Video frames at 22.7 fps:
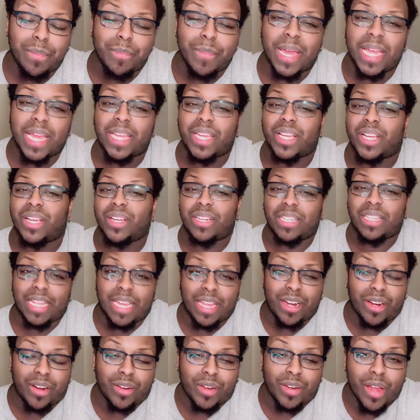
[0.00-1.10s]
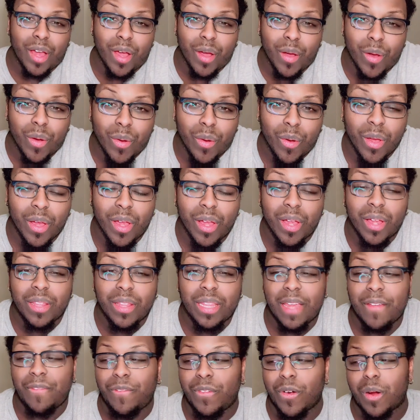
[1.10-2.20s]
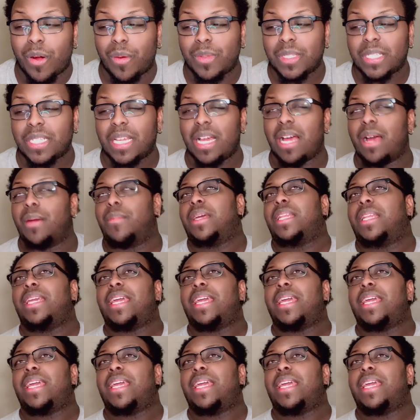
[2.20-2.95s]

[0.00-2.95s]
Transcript: Megan could have let her know that Phor was coming.